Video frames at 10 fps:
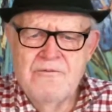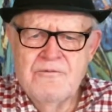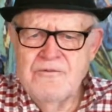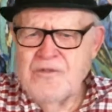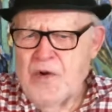
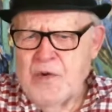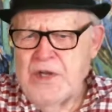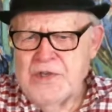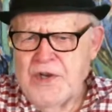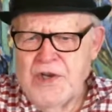Very
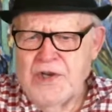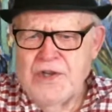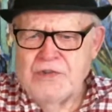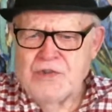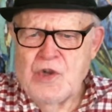little
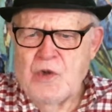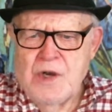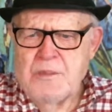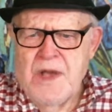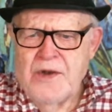is known
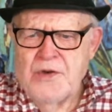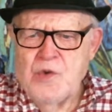about